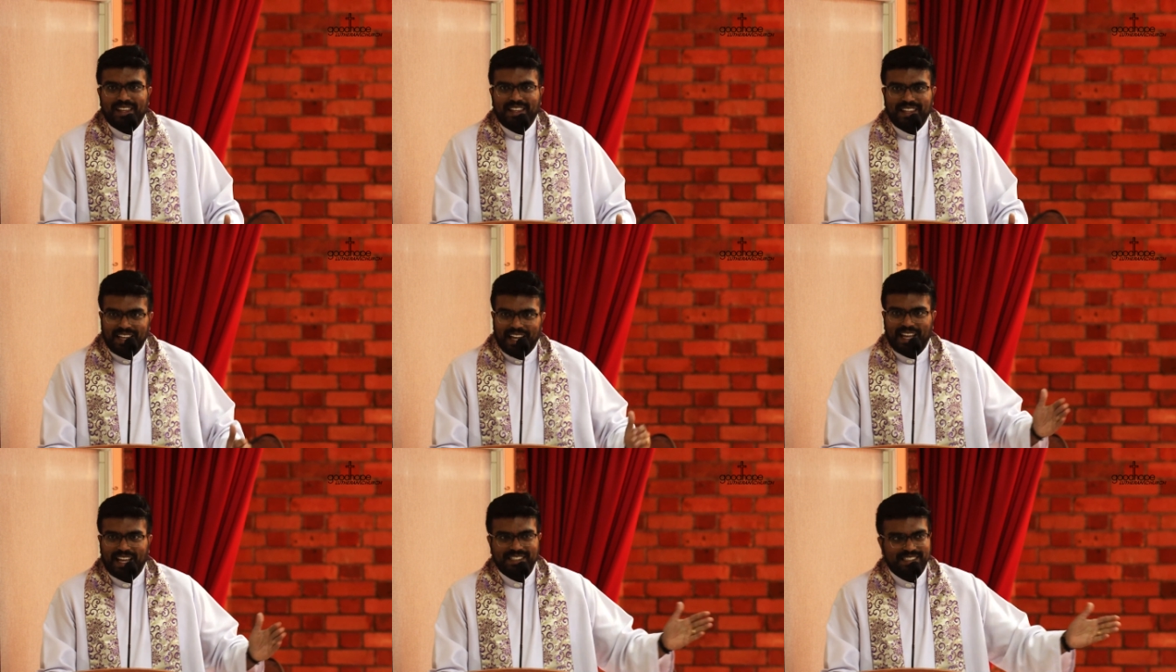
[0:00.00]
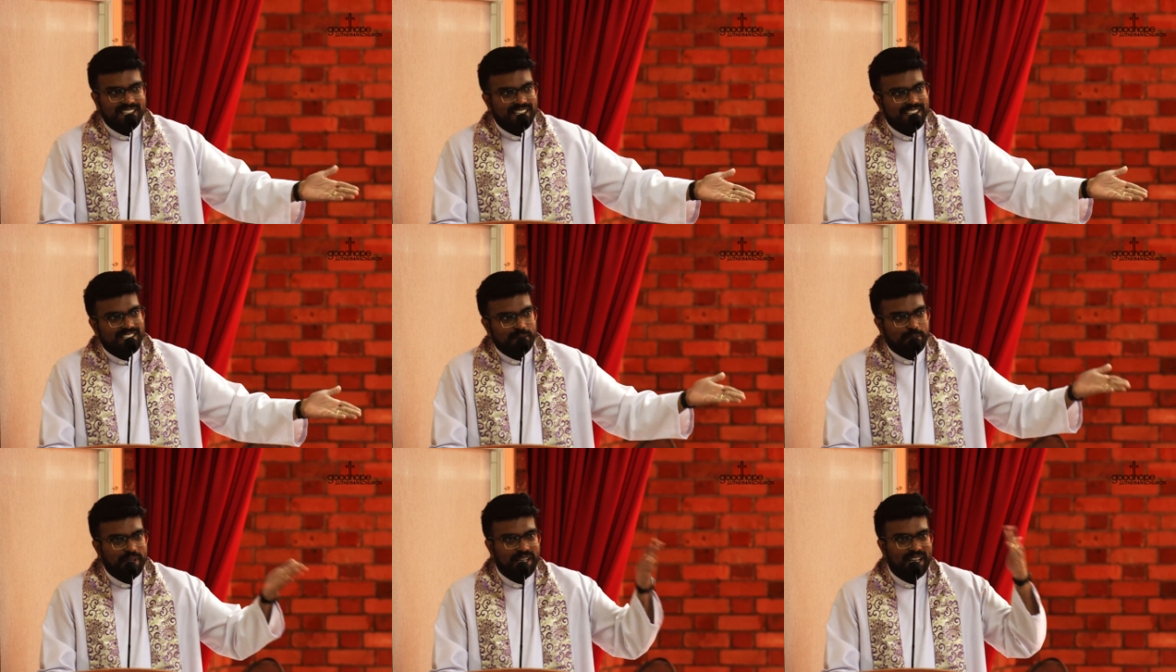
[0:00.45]
He has a
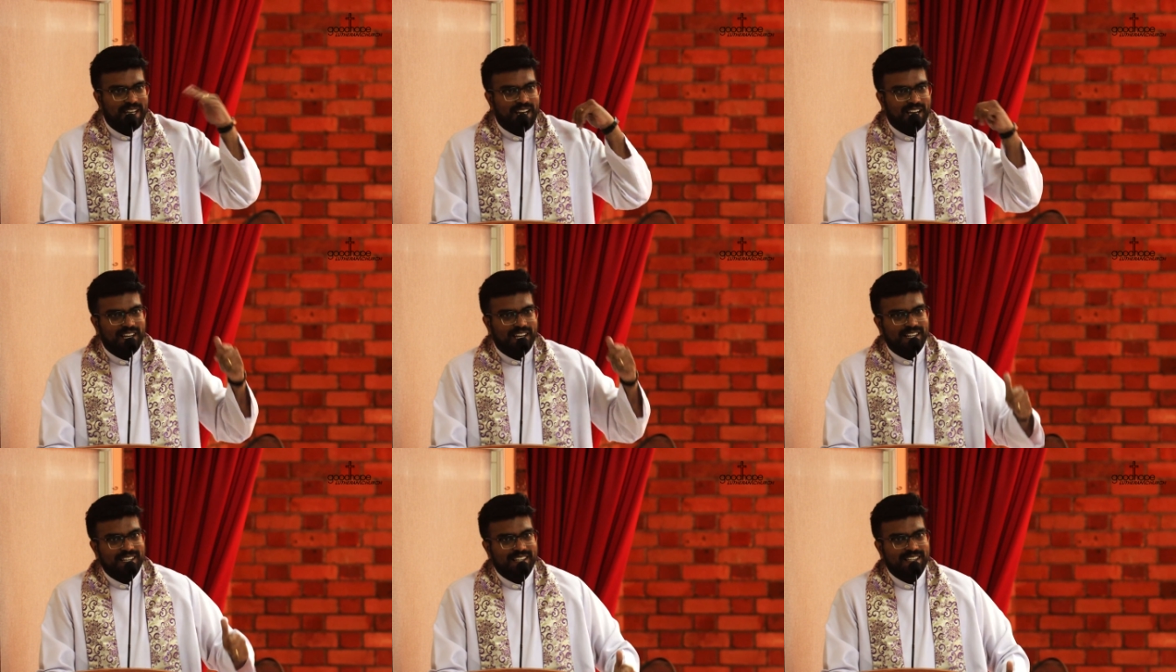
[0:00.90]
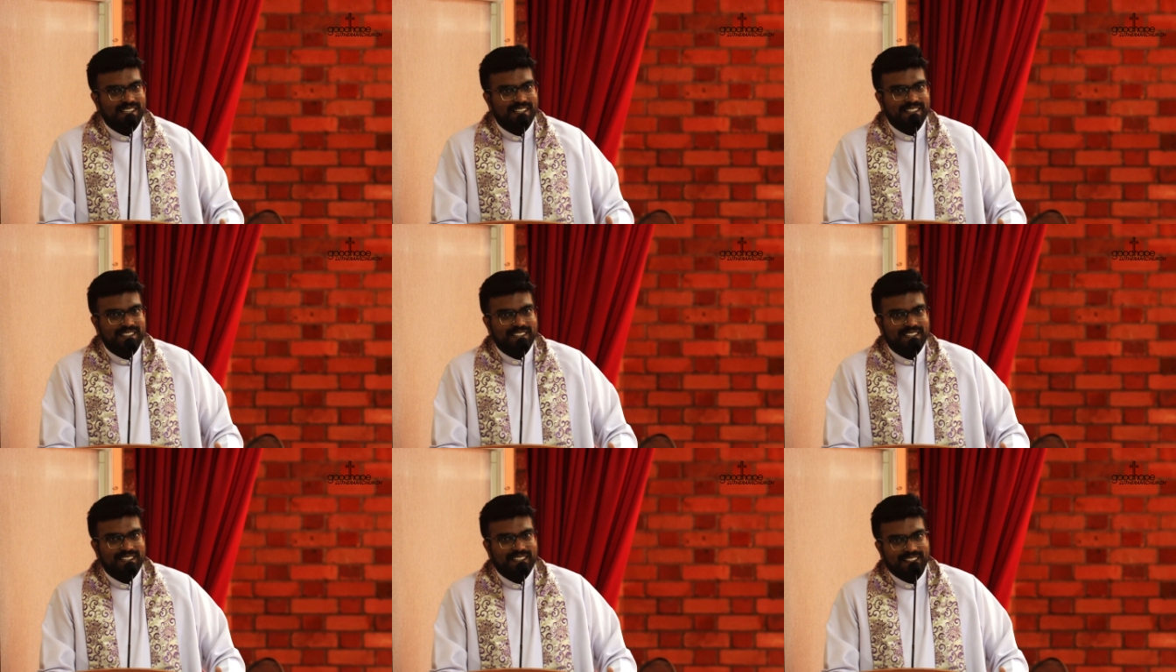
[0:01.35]
little bit lah.
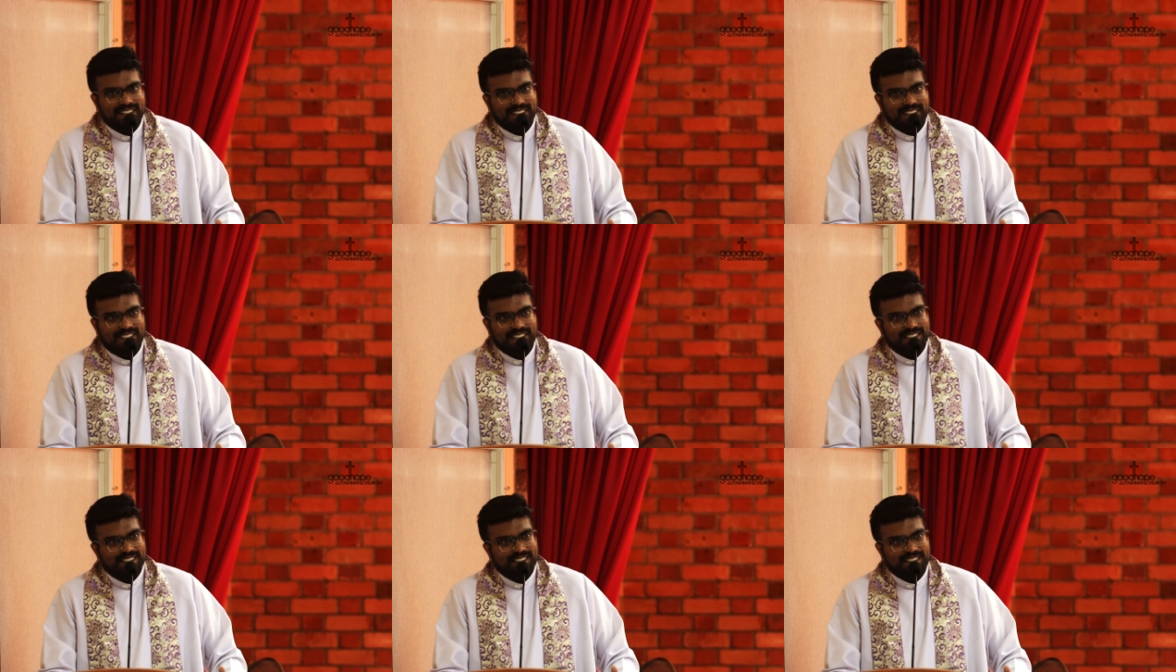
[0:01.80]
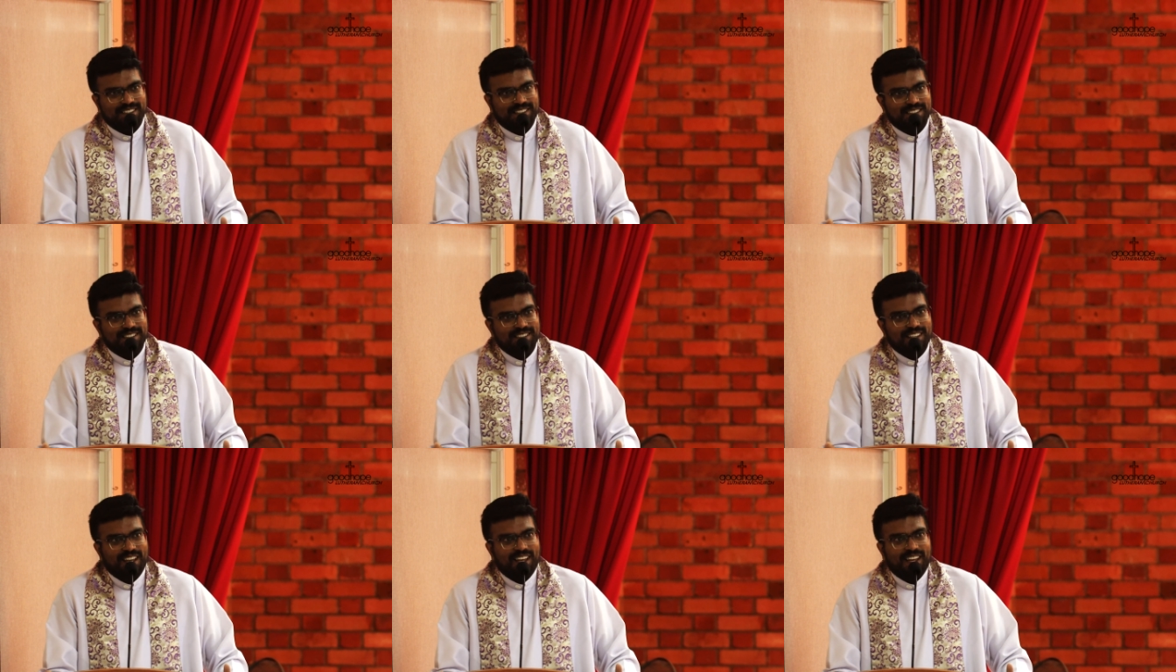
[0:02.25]

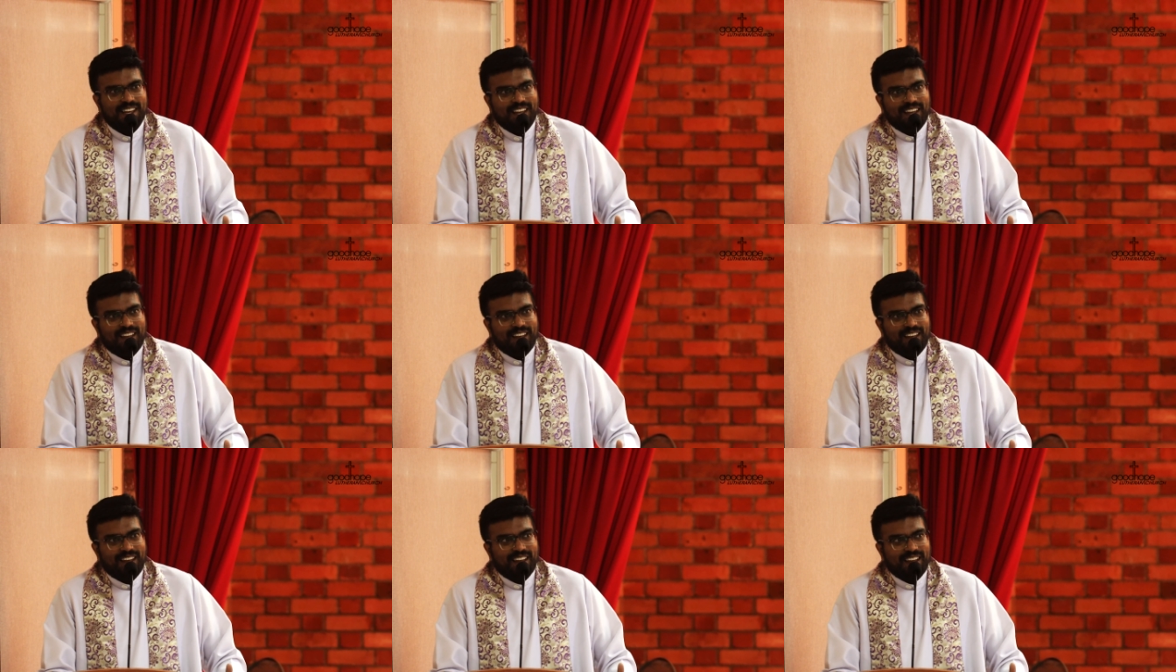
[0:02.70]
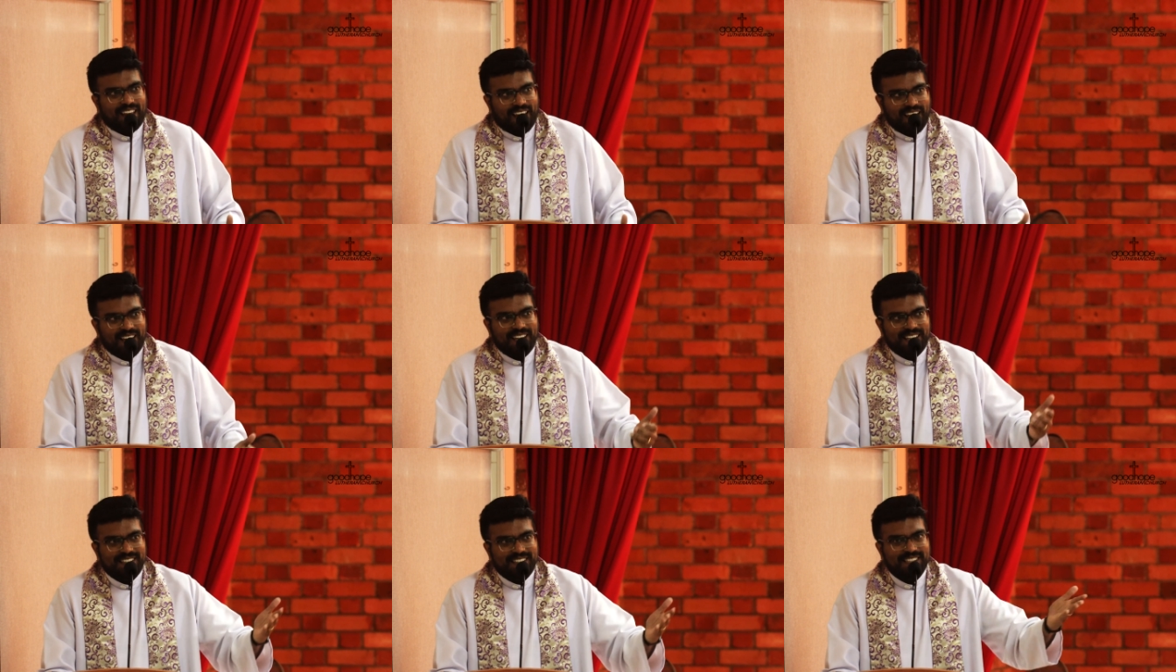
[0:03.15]
Jesus,
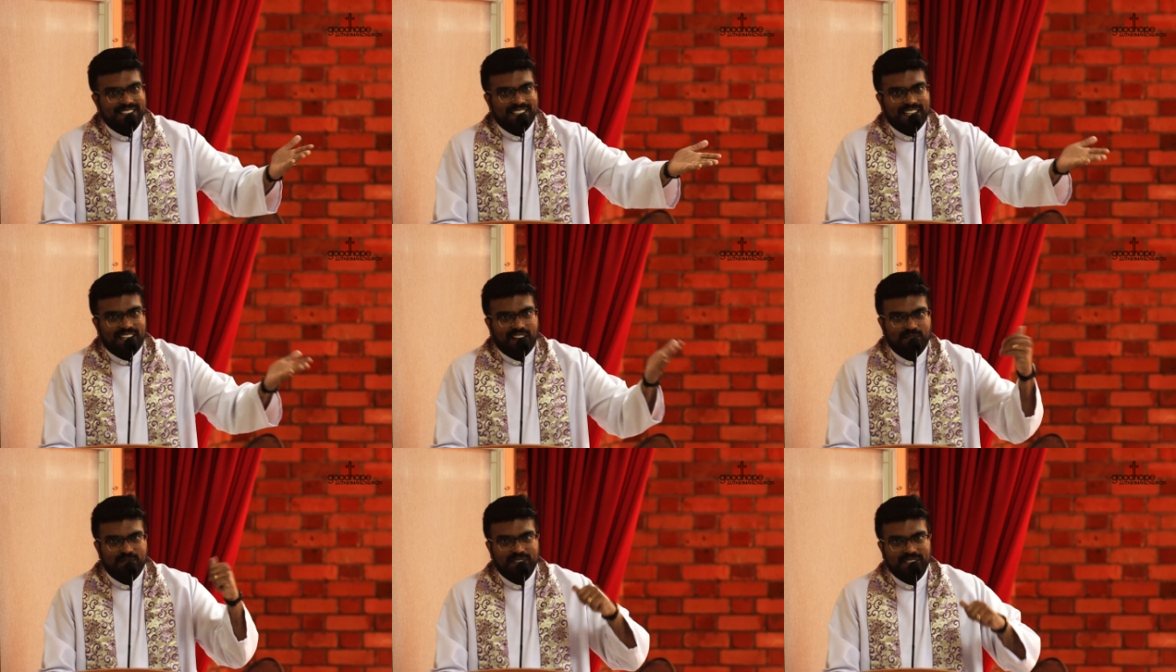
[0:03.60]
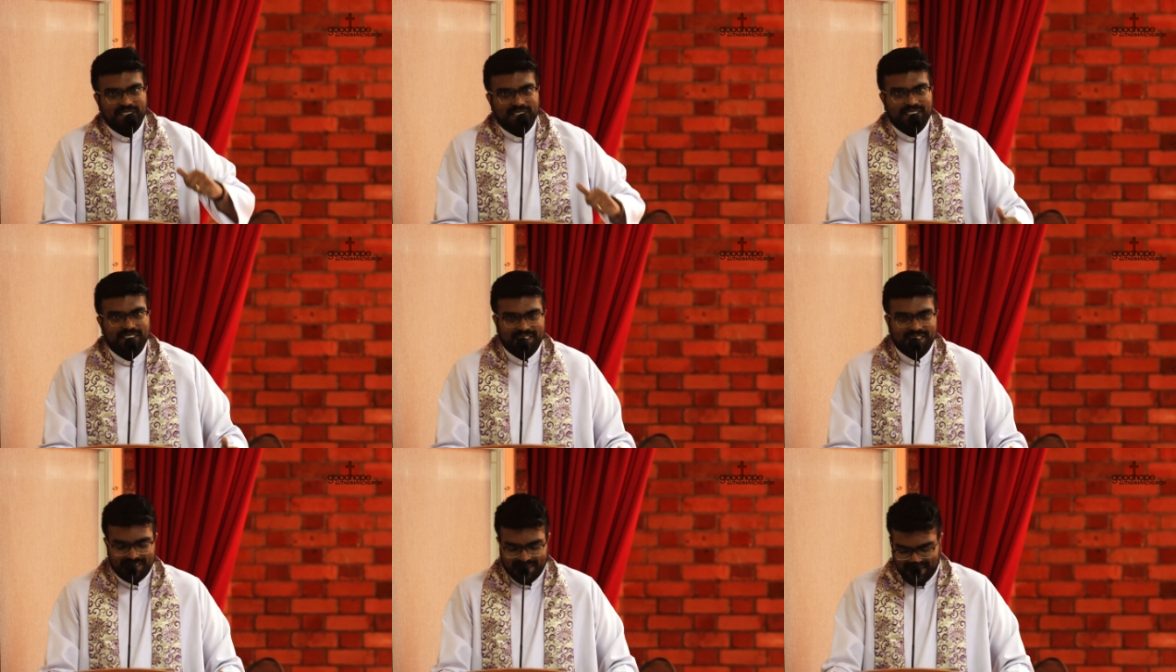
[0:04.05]
can, is this enough,
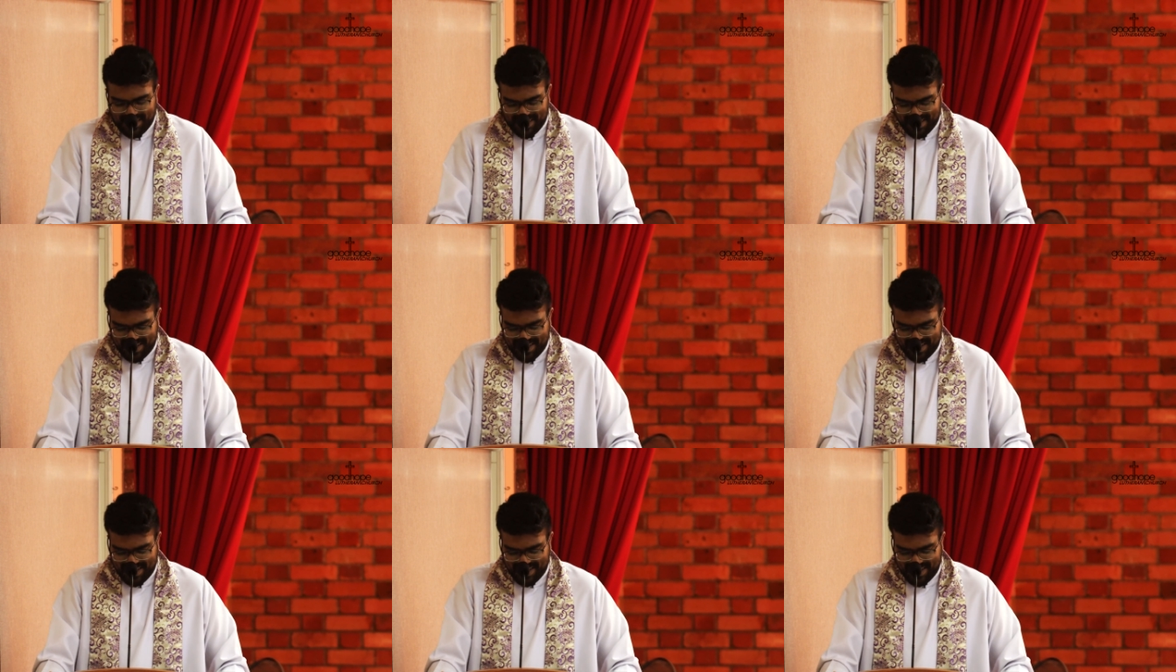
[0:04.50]
Jesus?